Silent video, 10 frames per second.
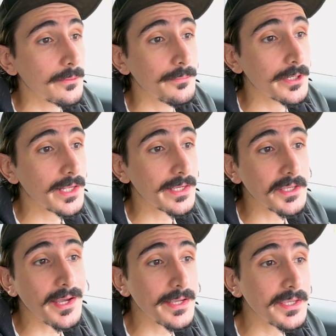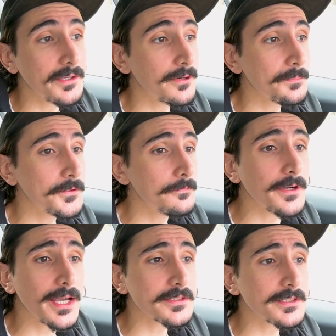But I gave up too
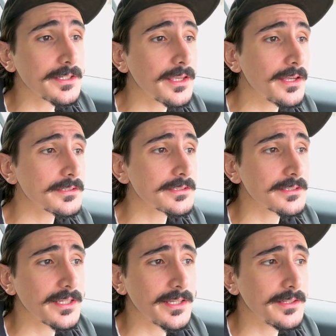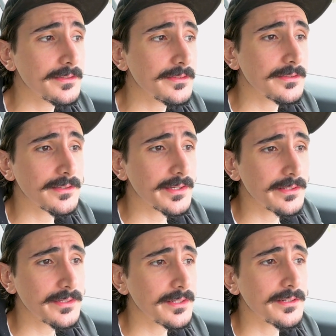fast, I guess, and I
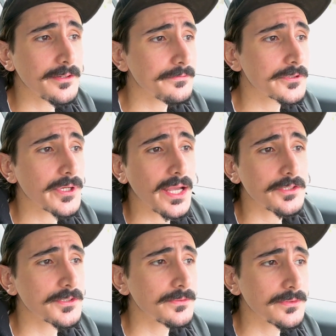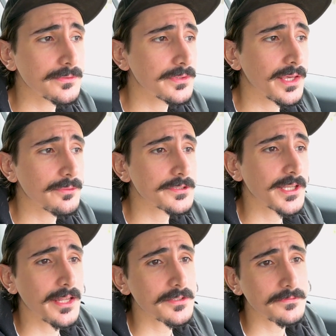didn't get enough traction that was
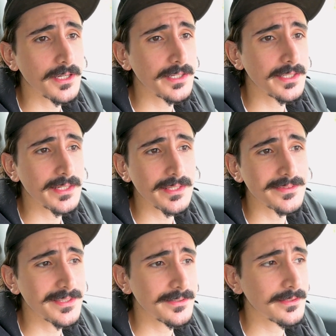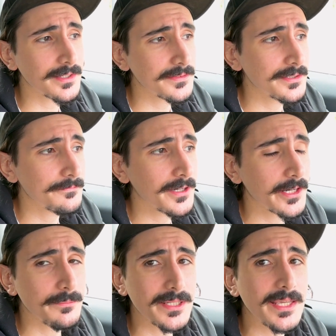satisfying, and I didn't like the environment,